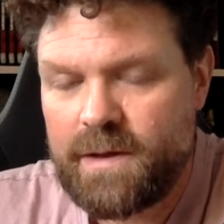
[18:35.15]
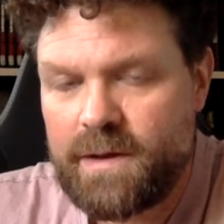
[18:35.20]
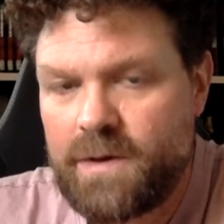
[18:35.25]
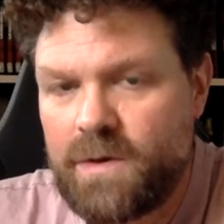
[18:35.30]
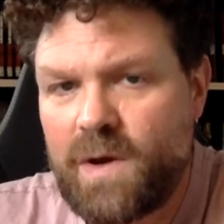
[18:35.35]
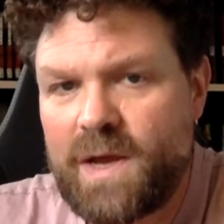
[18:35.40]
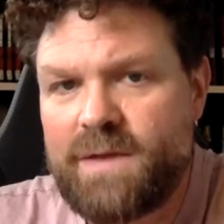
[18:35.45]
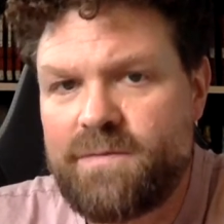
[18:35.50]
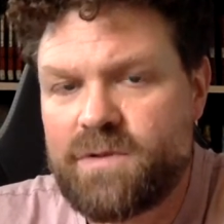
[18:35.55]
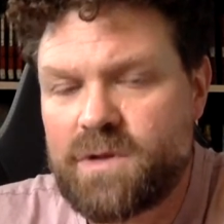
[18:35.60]

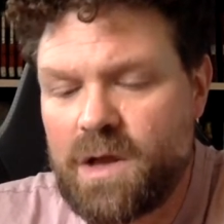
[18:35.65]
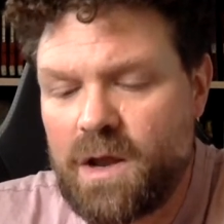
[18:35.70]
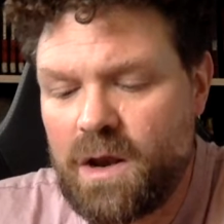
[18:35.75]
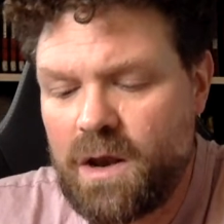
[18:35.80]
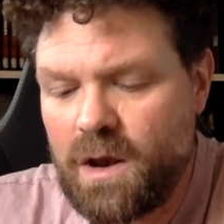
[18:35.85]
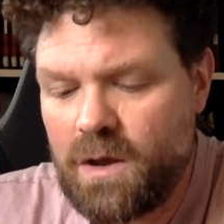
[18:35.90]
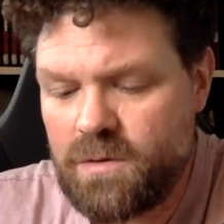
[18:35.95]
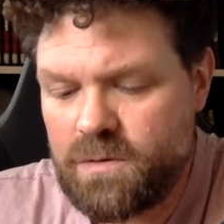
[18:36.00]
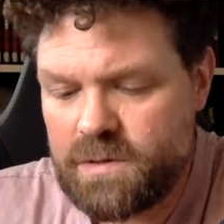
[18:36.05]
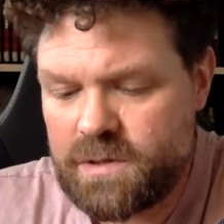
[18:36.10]
"Not even
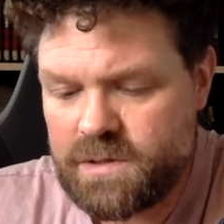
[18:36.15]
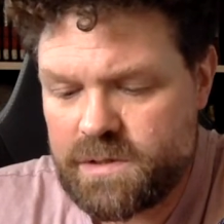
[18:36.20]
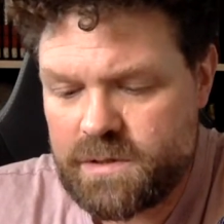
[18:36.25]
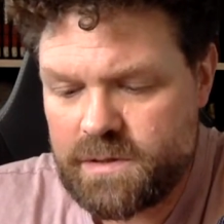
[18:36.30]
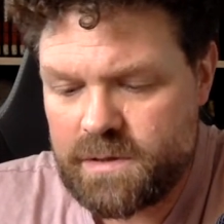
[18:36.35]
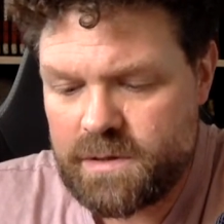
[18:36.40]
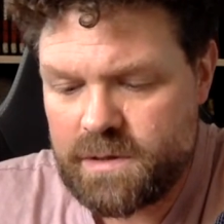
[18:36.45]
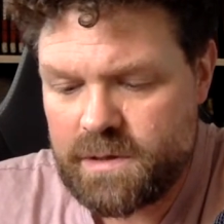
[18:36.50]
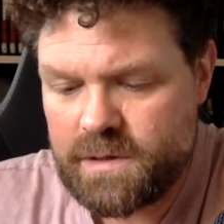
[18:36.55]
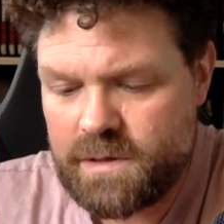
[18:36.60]
close,"
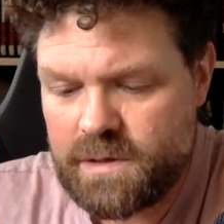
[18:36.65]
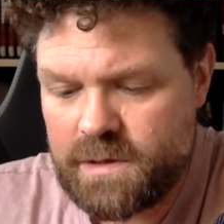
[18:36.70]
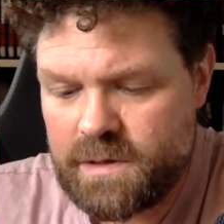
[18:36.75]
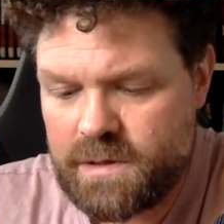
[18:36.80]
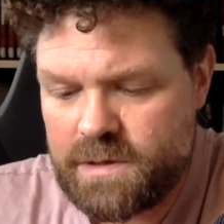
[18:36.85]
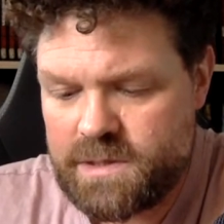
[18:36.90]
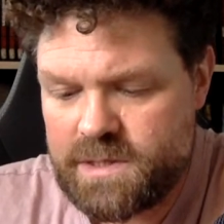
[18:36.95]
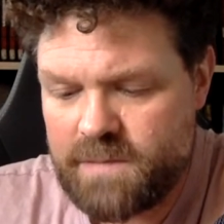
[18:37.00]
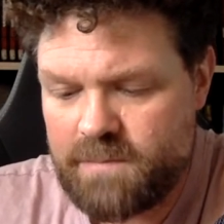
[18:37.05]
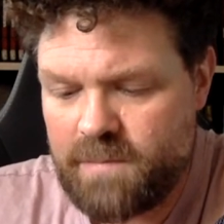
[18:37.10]

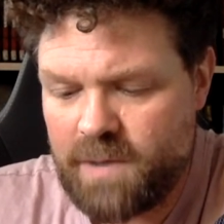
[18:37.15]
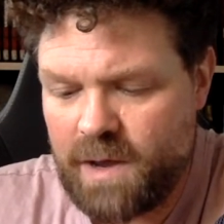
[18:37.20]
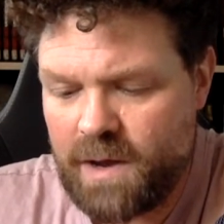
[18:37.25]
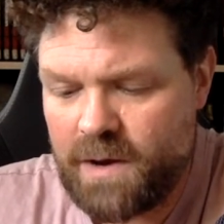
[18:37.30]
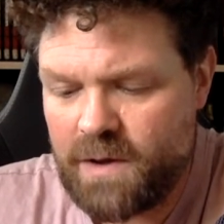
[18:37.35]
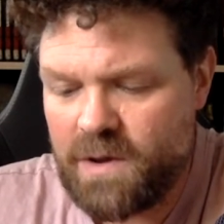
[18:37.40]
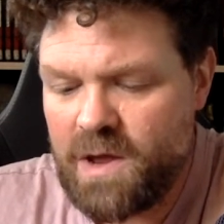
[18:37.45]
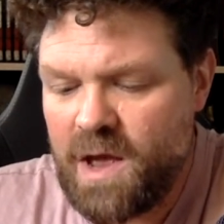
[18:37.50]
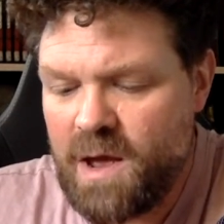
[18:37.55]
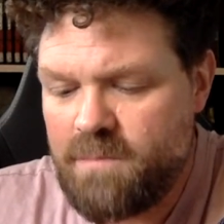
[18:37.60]
said
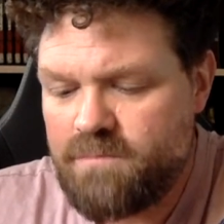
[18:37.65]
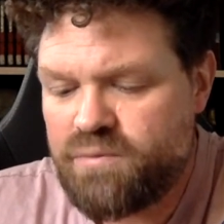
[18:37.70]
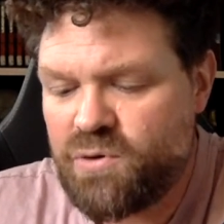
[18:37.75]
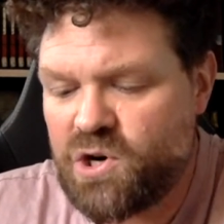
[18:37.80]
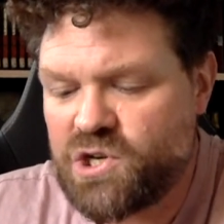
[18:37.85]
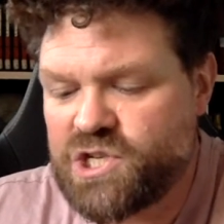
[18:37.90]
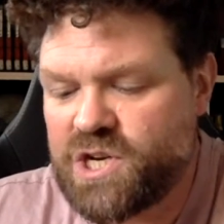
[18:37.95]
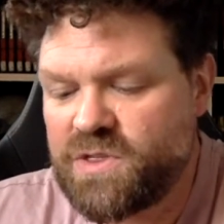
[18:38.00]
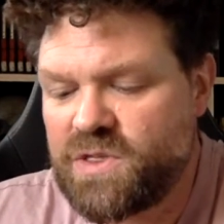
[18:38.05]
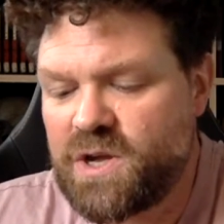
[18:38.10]
Marlowe,
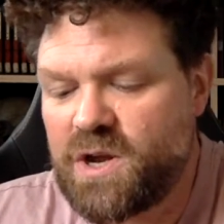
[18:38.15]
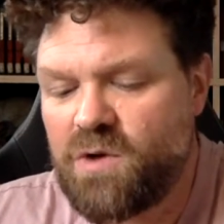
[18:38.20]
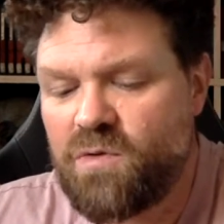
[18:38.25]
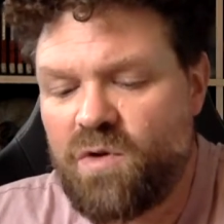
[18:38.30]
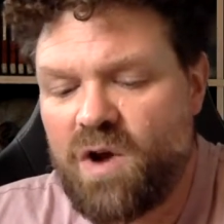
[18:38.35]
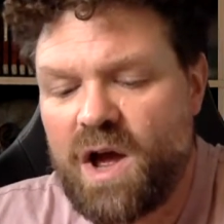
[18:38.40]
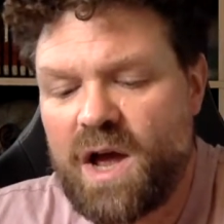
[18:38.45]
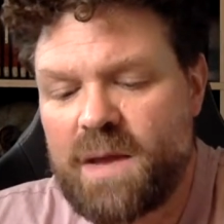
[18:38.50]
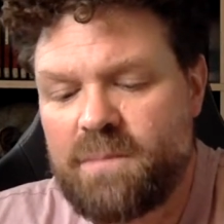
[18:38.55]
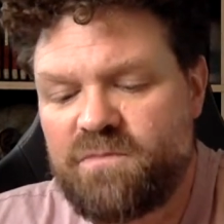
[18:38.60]
brushing the
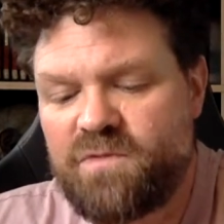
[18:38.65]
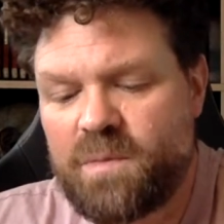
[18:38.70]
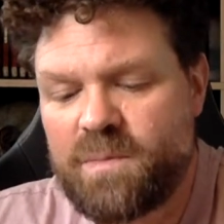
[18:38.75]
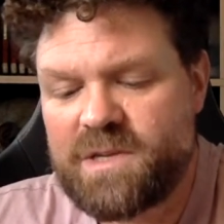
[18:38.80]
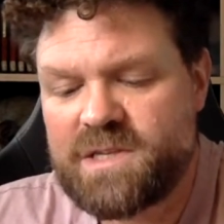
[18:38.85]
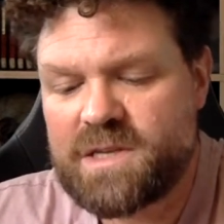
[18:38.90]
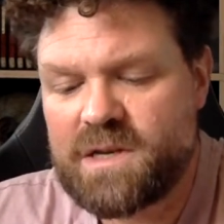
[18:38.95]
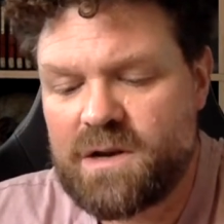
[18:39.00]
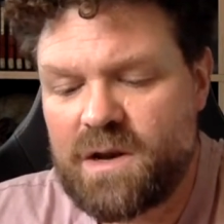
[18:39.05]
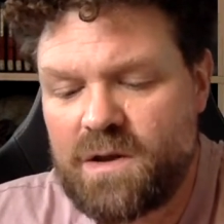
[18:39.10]
grime from
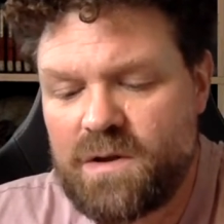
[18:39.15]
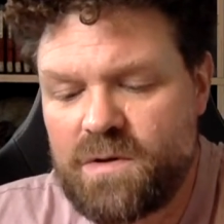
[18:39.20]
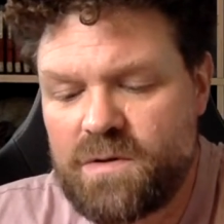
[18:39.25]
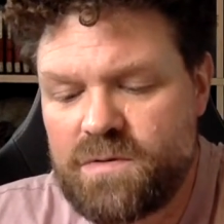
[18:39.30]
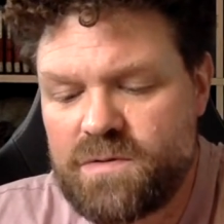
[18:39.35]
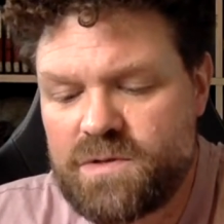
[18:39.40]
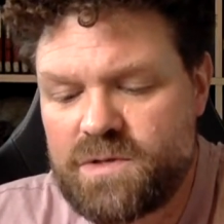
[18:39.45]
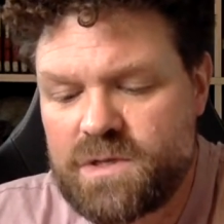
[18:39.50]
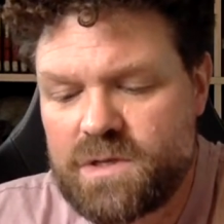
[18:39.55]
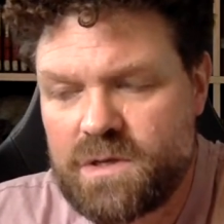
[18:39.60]
his
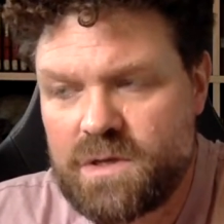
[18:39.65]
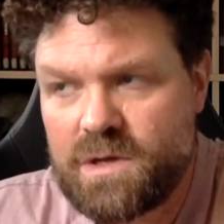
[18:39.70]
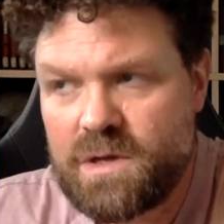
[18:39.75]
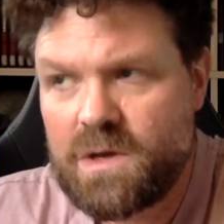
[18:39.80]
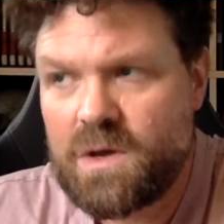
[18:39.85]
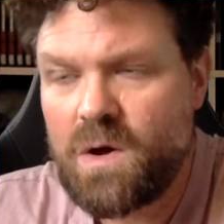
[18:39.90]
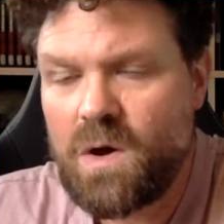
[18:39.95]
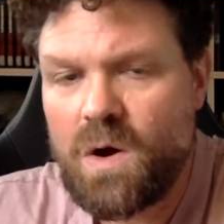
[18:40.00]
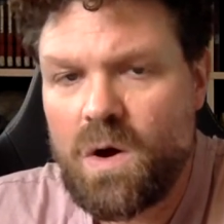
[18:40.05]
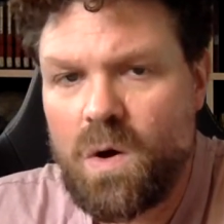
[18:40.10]
clothes.
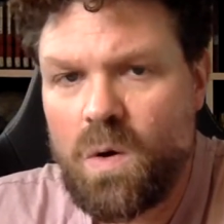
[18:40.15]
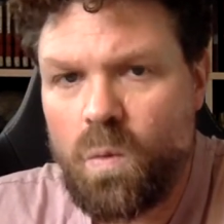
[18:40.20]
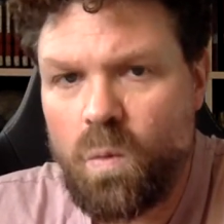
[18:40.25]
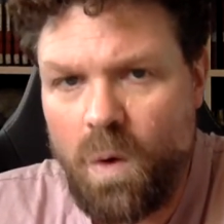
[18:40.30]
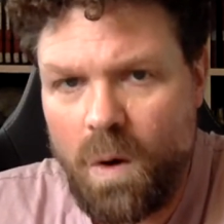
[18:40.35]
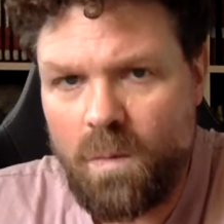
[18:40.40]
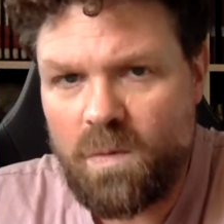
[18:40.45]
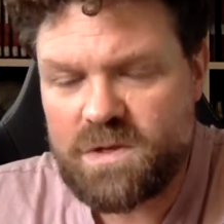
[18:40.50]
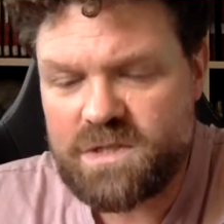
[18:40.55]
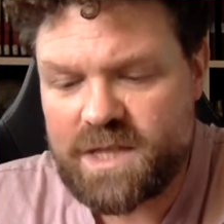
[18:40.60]

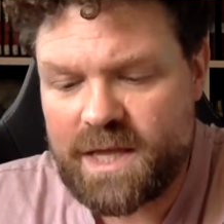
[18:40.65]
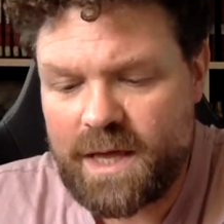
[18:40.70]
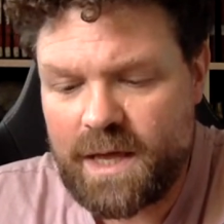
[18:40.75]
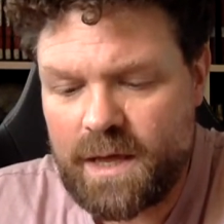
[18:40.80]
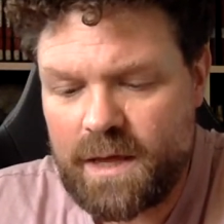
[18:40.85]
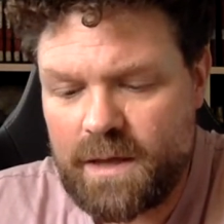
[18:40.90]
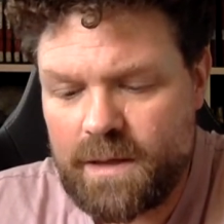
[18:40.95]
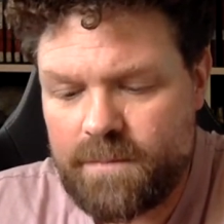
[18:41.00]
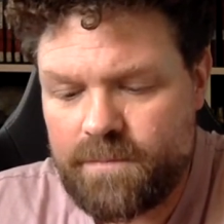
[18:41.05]
What was that?